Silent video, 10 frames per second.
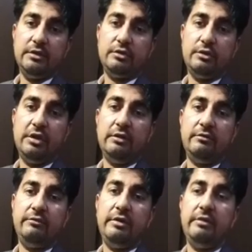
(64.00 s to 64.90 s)
So
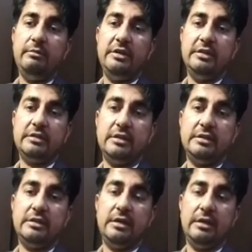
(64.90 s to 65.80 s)
that we will be
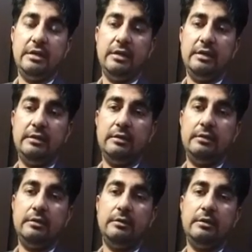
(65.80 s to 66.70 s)
discussed here
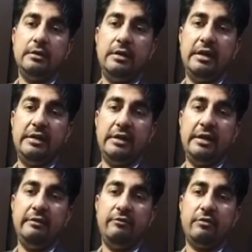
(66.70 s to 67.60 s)
in grade
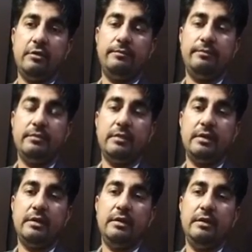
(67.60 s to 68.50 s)
10 from
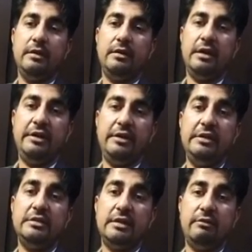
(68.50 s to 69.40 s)

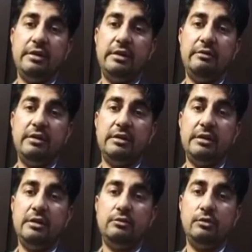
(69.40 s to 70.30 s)
1971
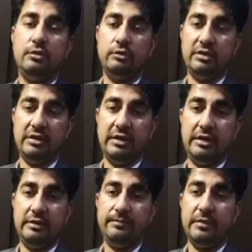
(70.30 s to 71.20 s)
till
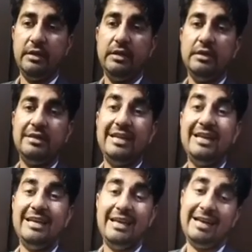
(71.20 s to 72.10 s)
2008.
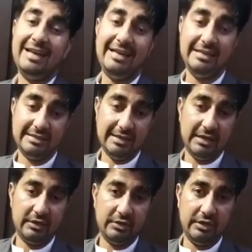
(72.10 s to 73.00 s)
That era is
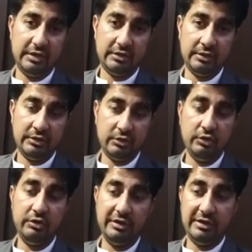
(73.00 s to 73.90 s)

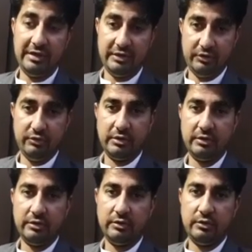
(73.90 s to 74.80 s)
included in your
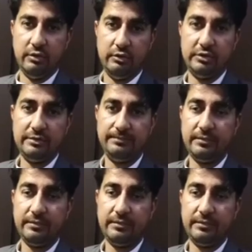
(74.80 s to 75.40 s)
course.